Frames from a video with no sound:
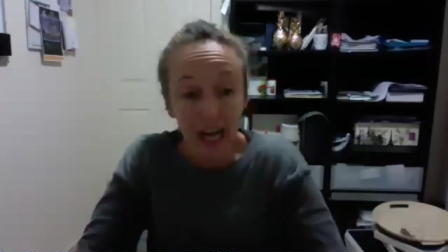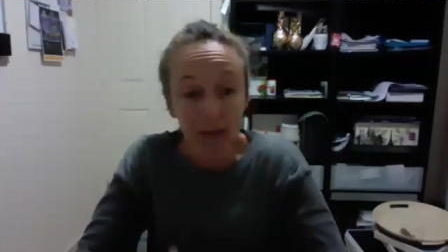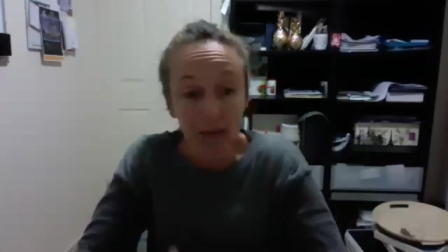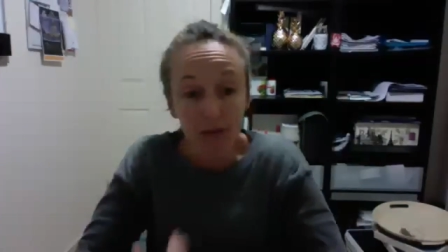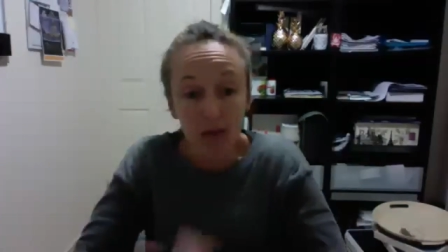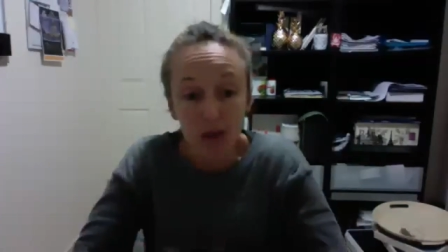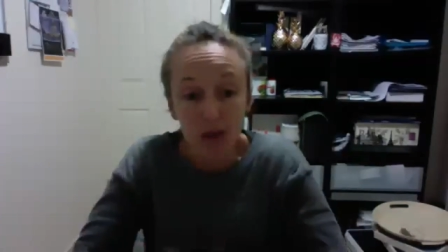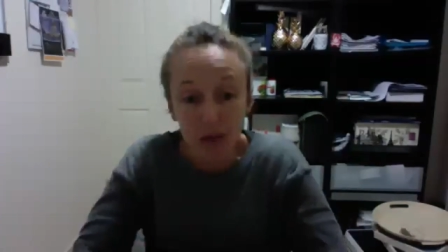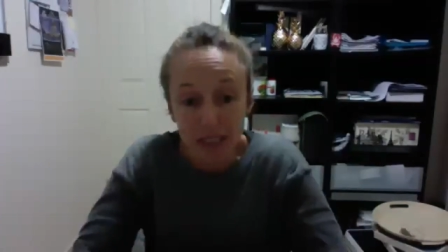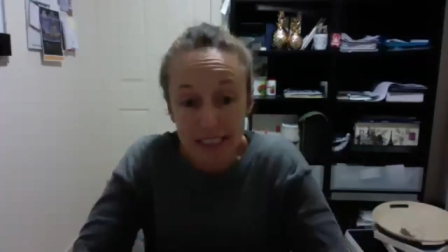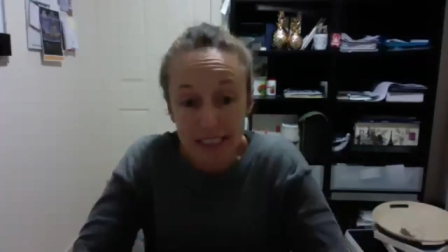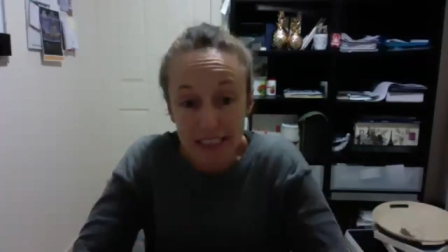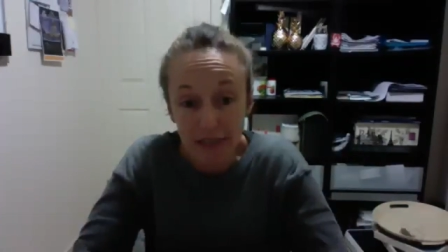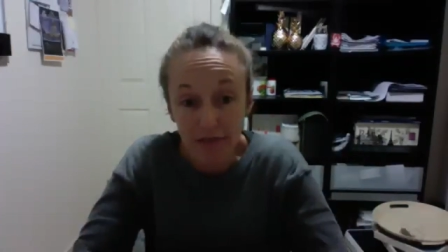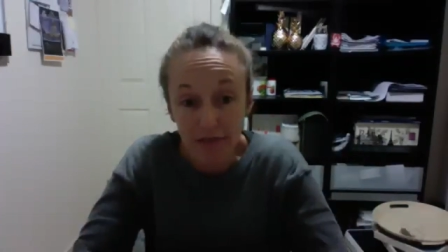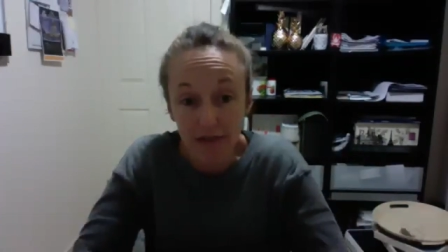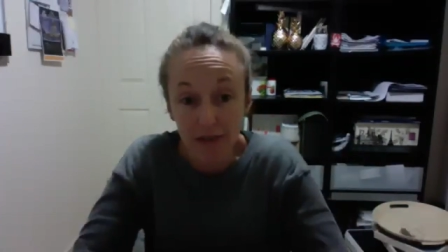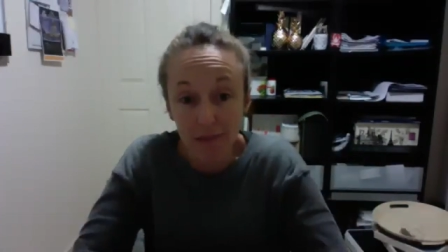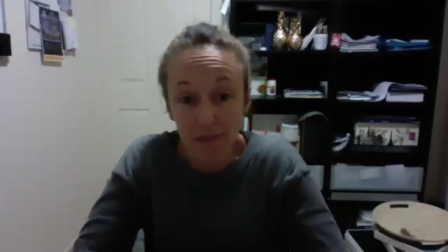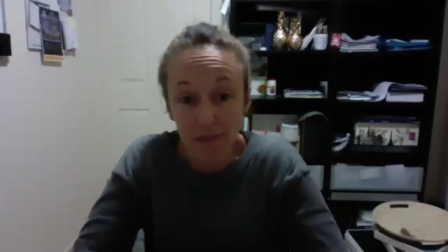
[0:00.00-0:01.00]
joint
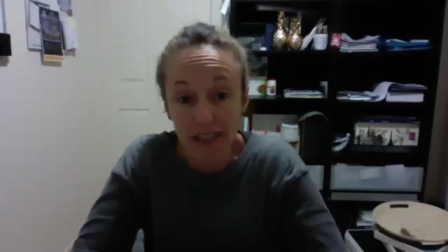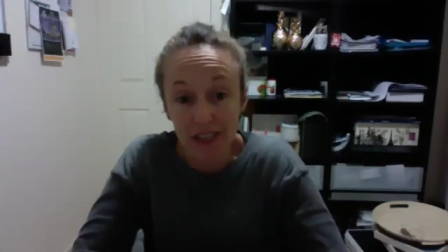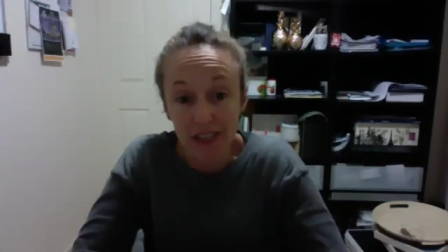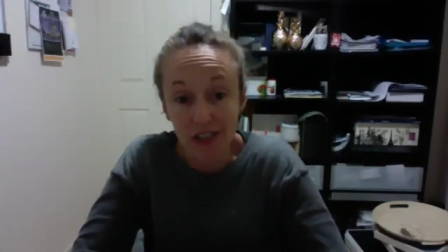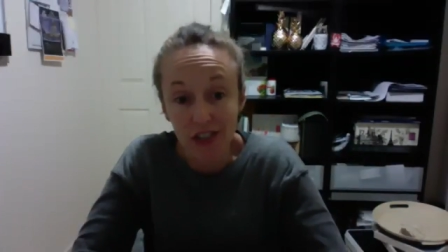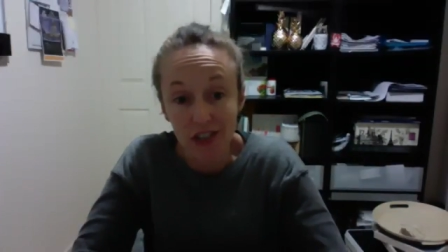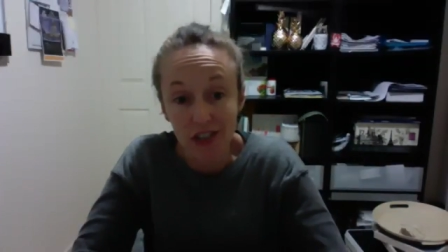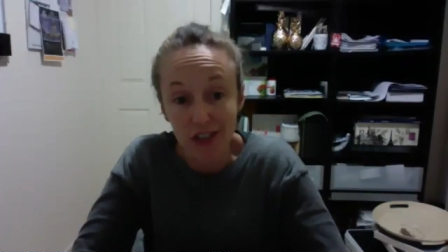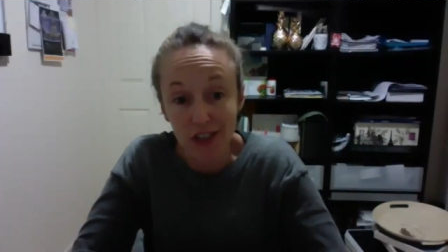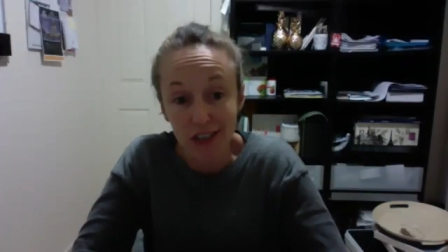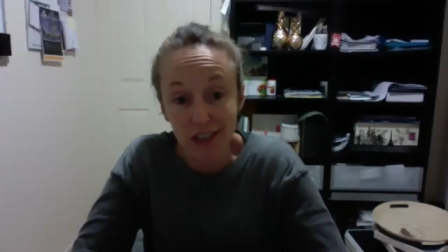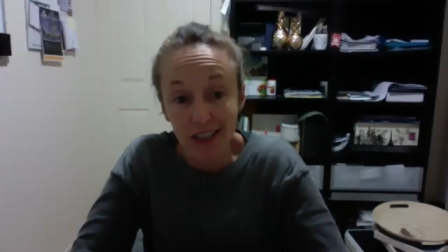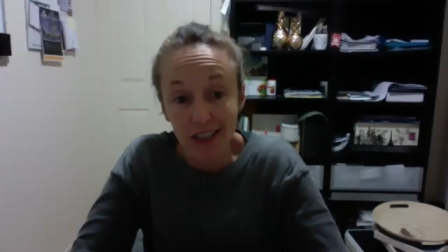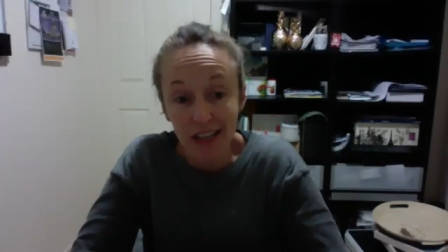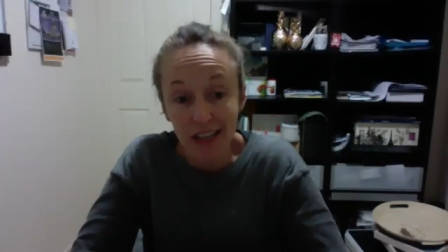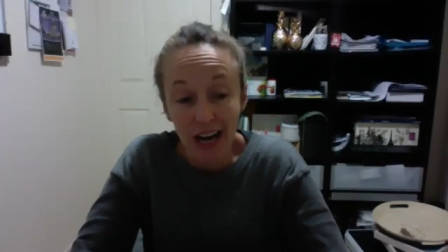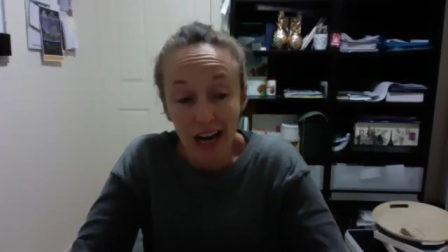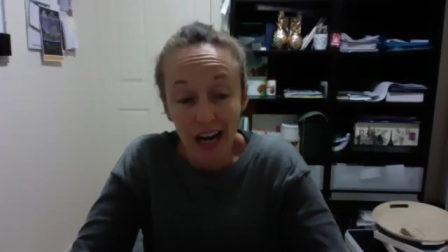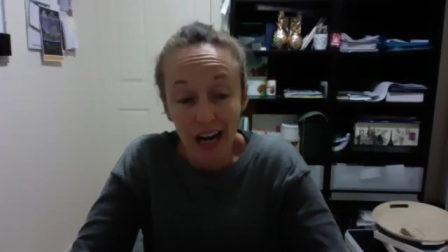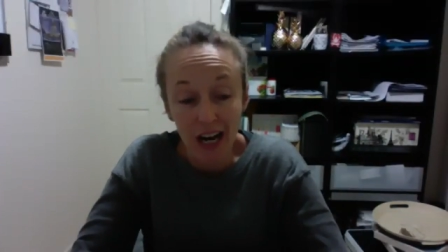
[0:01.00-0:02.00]
inflammation,
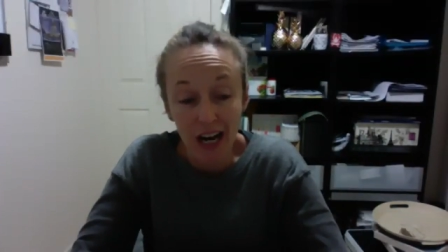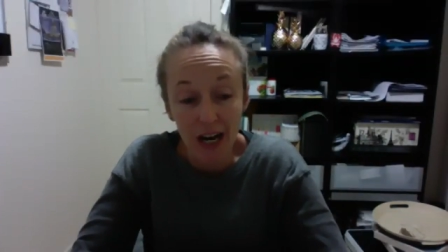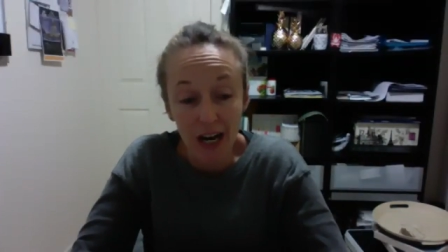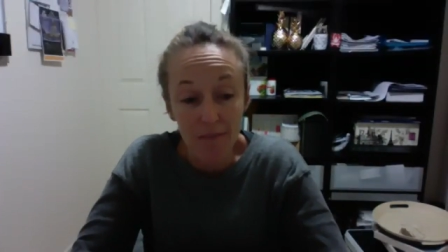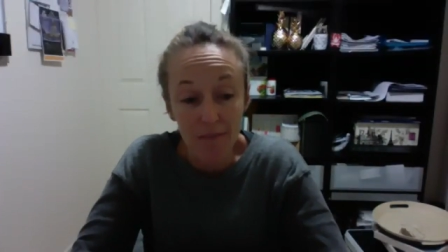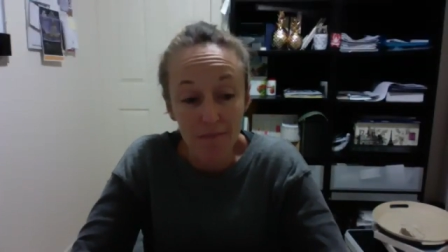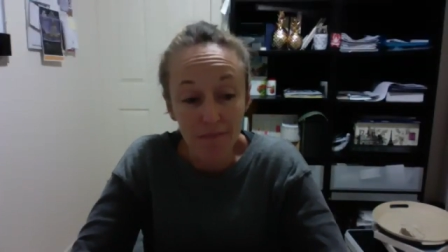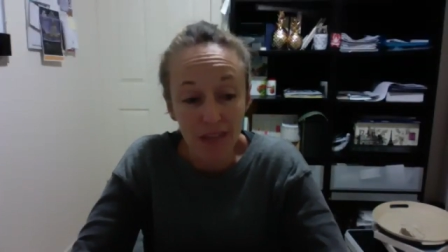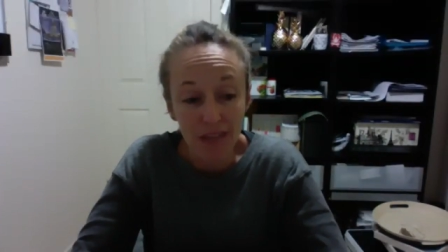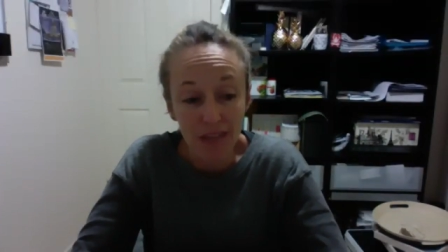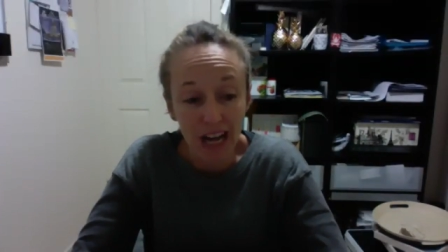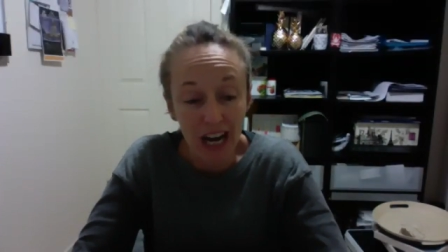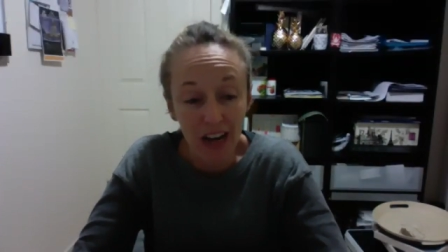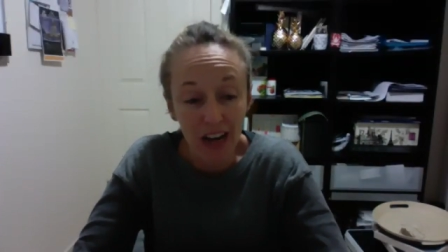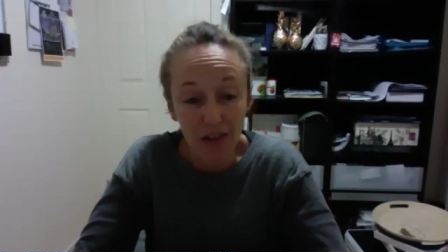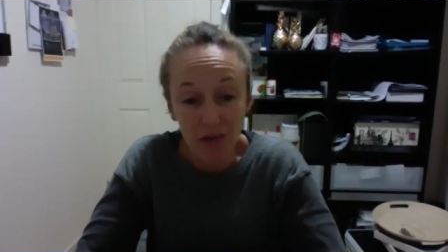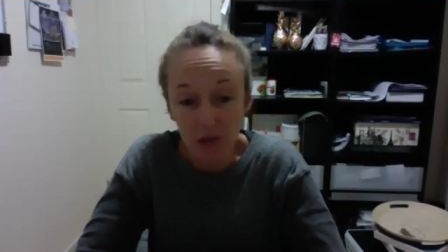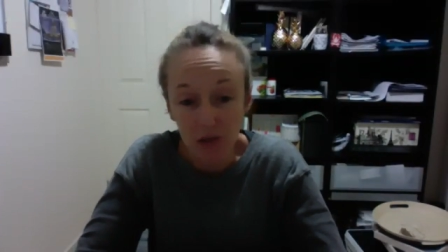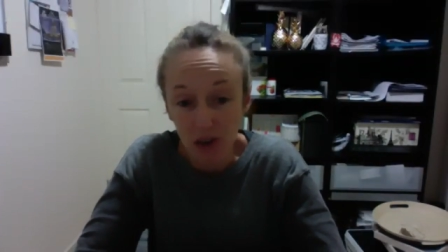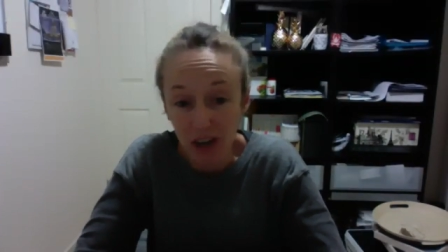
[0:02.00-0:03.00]

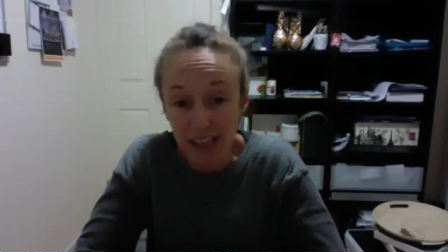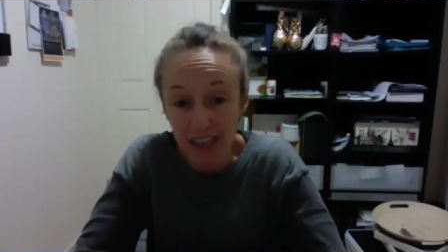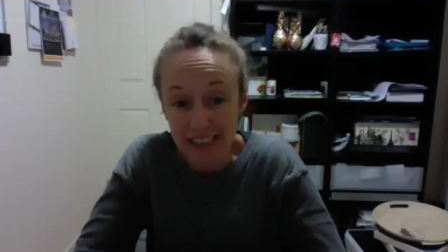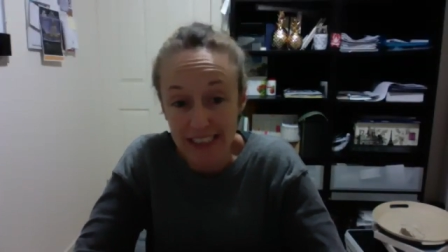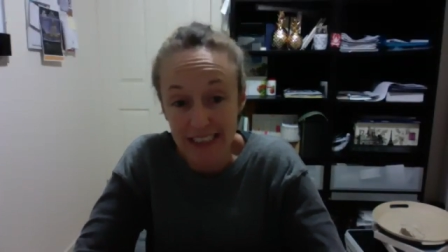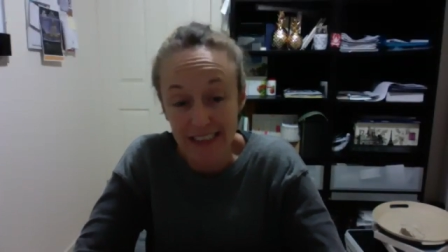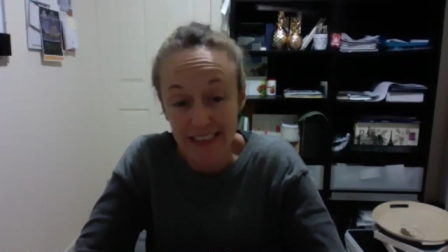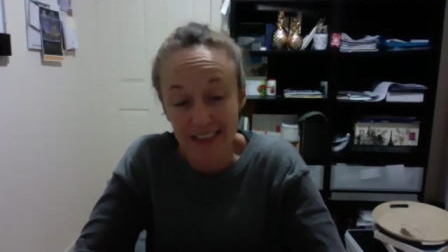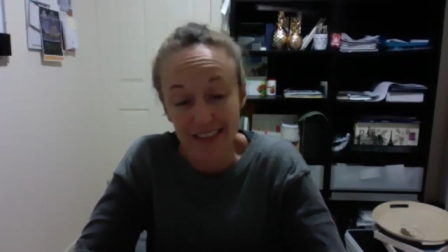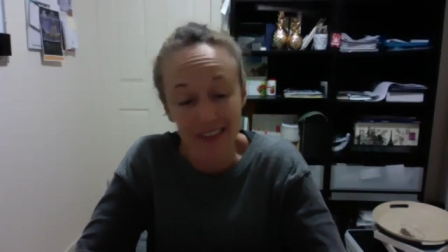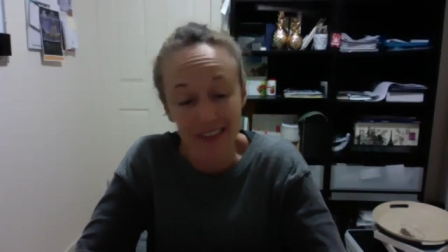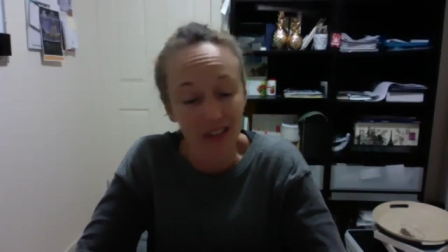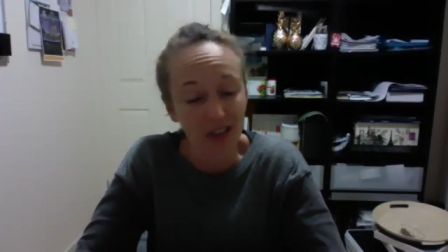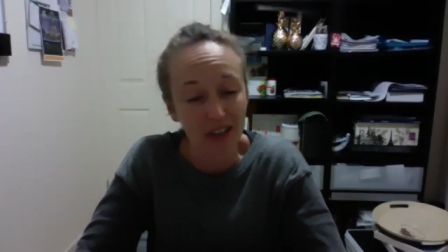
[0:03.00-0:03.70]
arthritis,